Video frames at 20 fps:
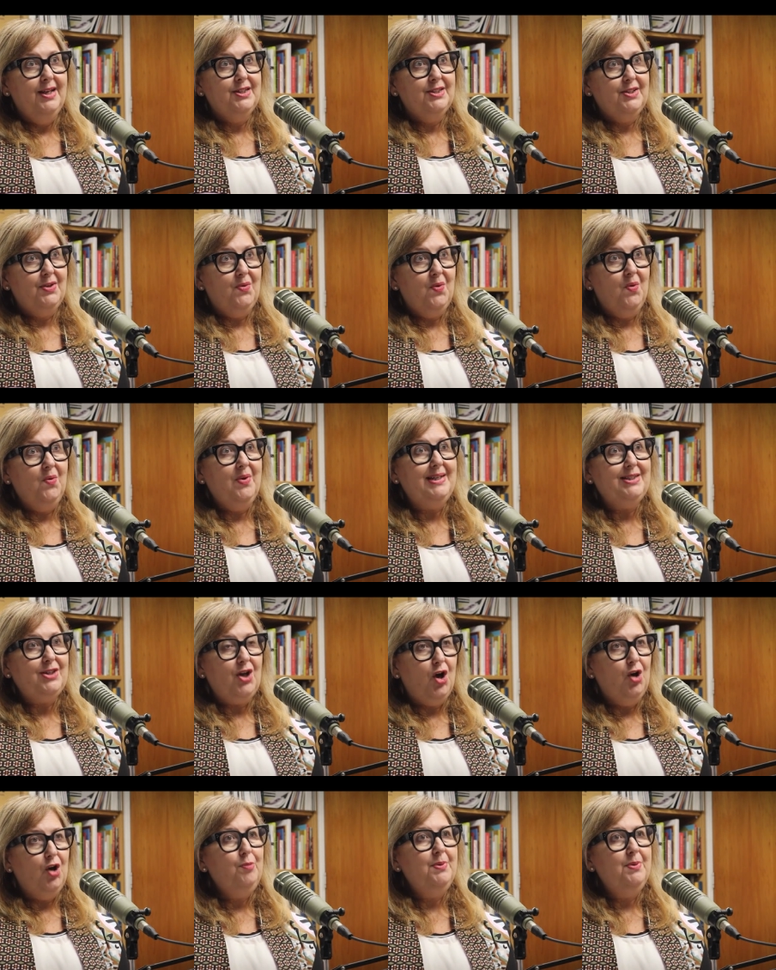So always
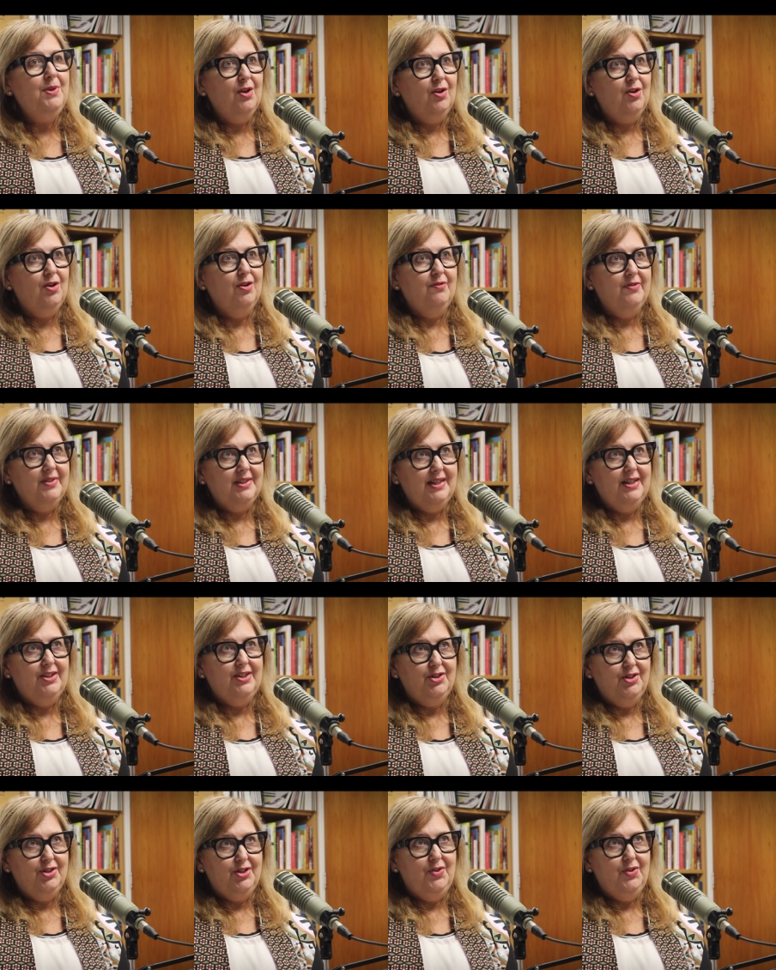open the
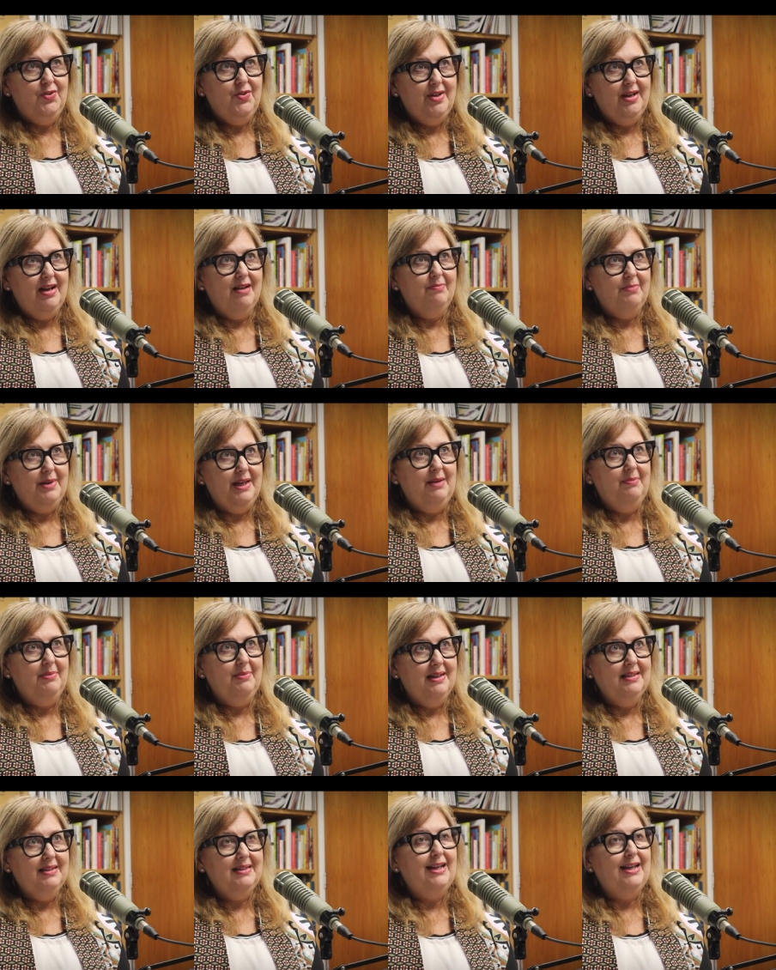conversation to your young
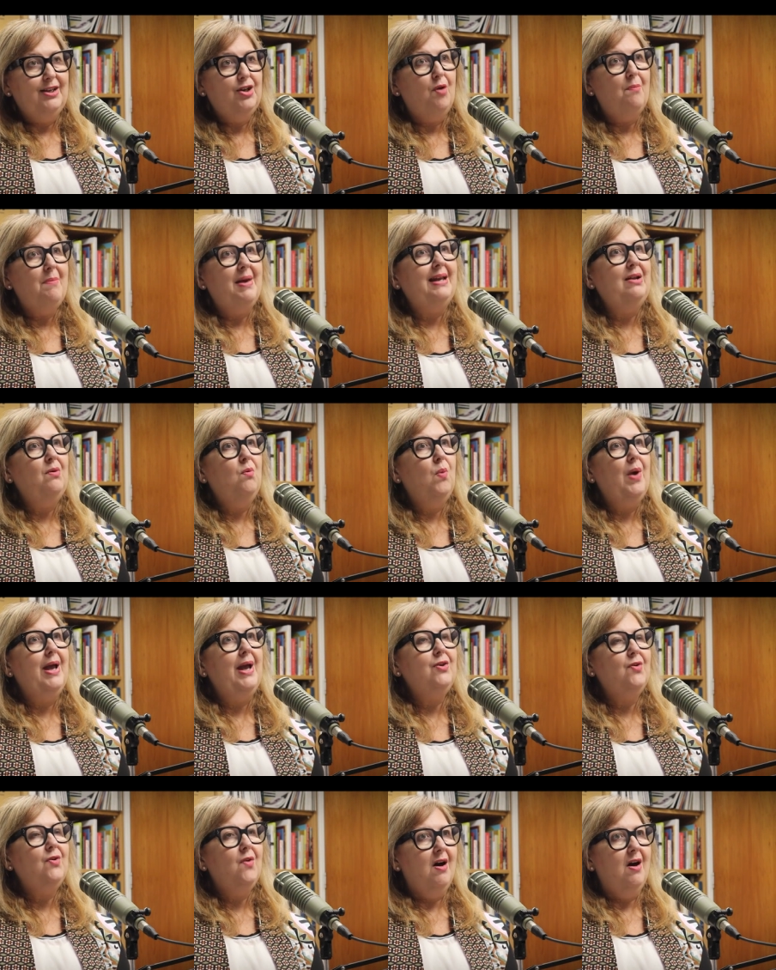people and say, no matter where
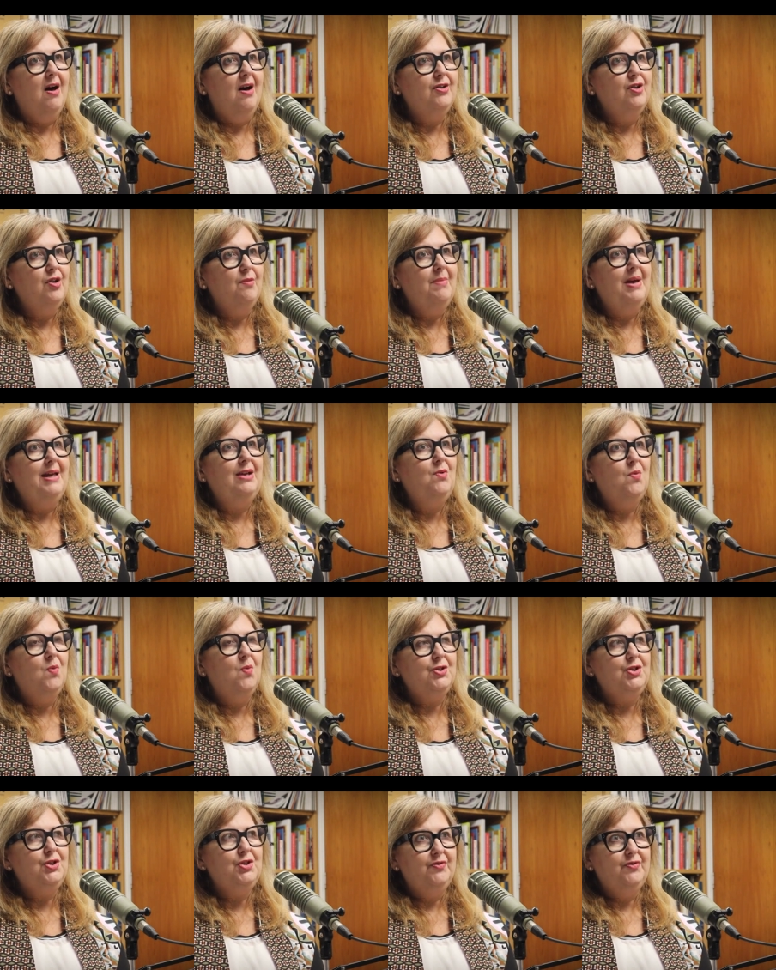you are, no matter
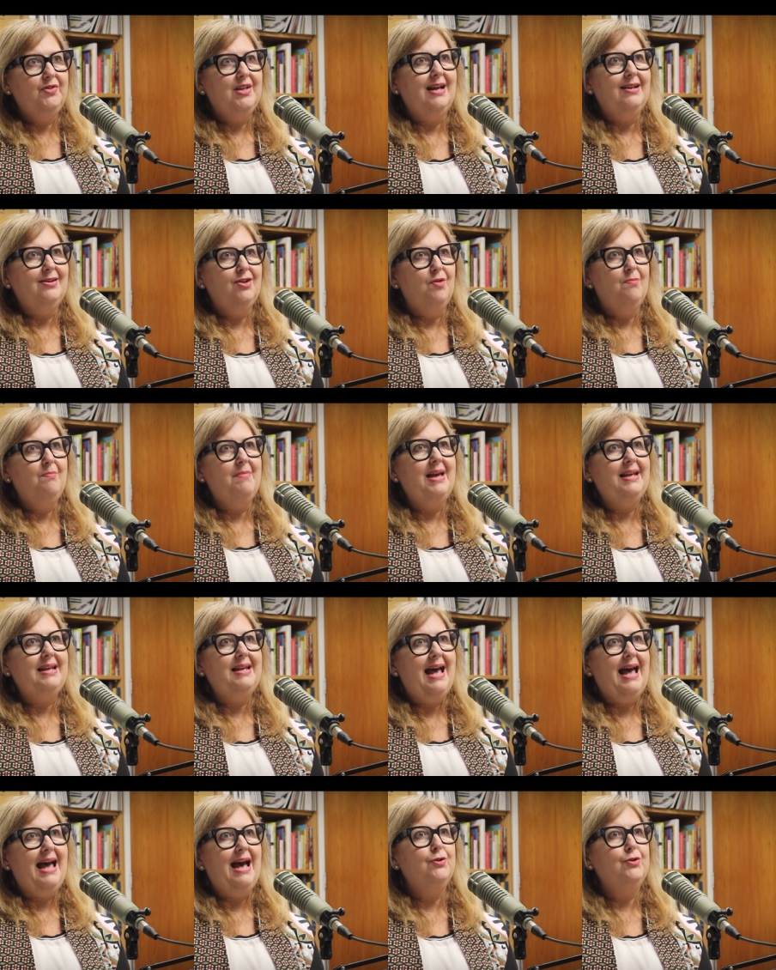what you've done, no matter
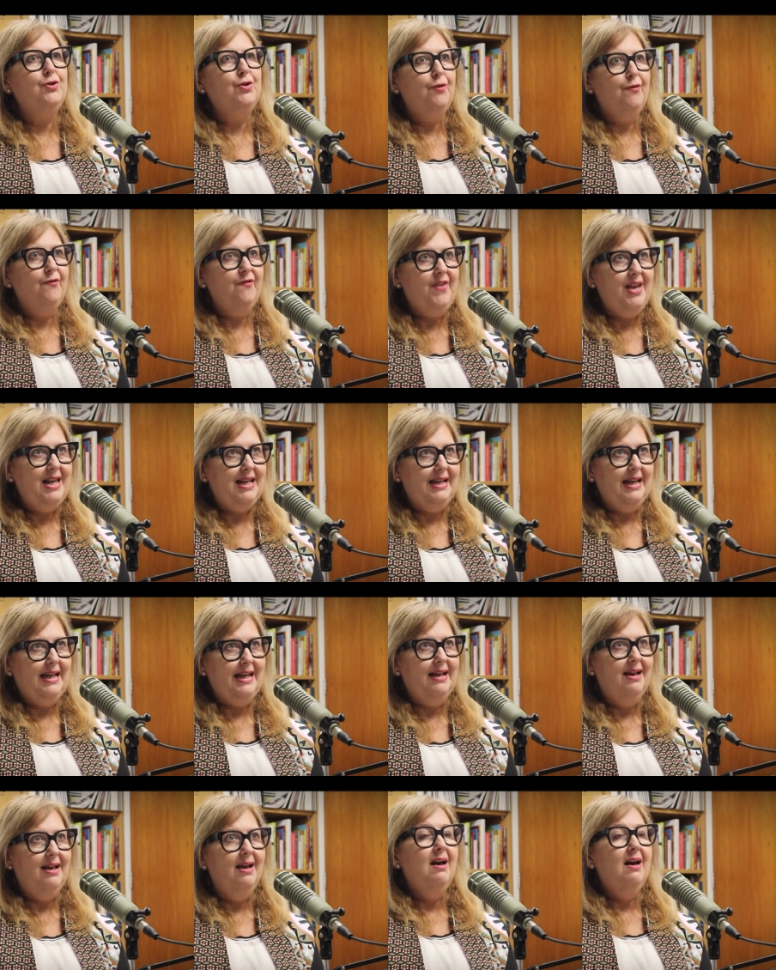how you're
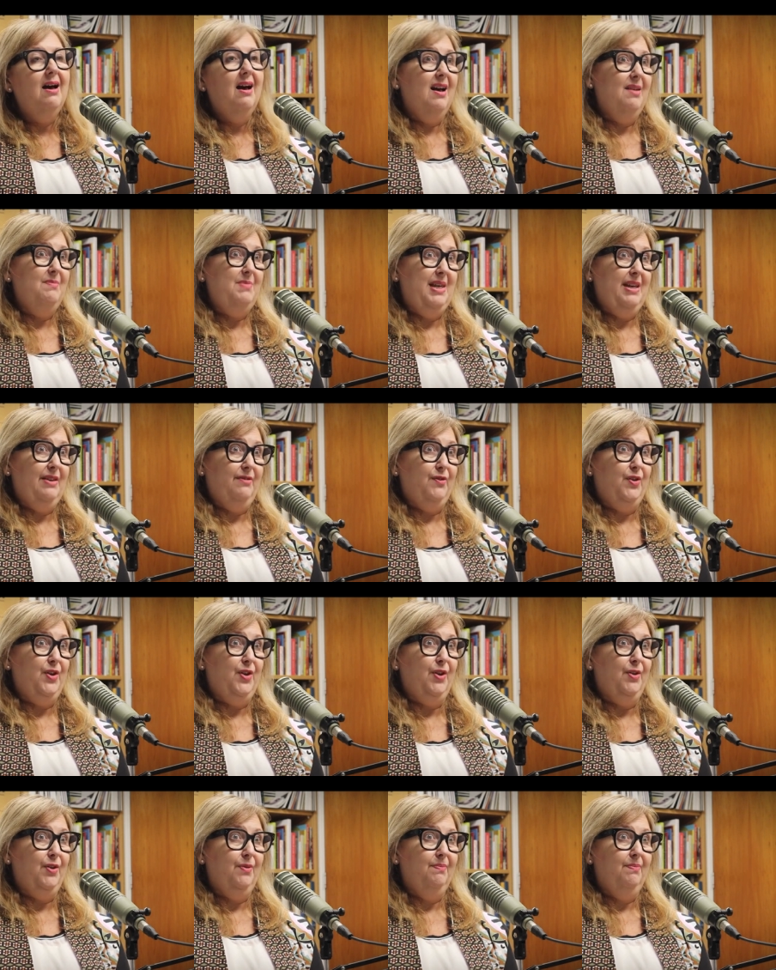feeling, I'm here for
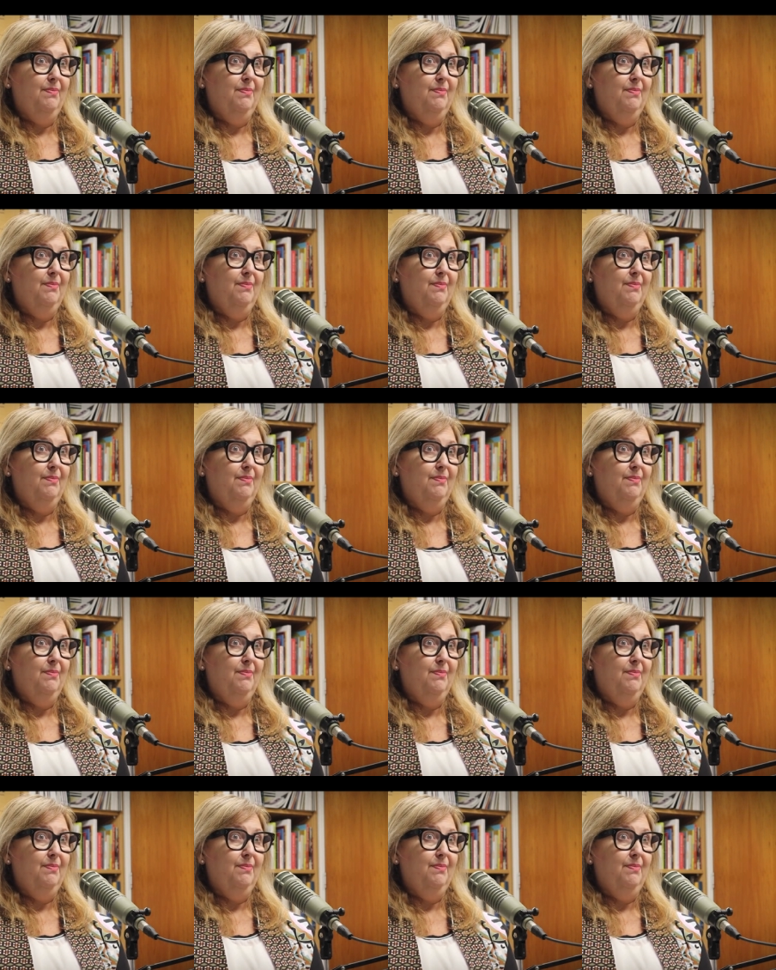you.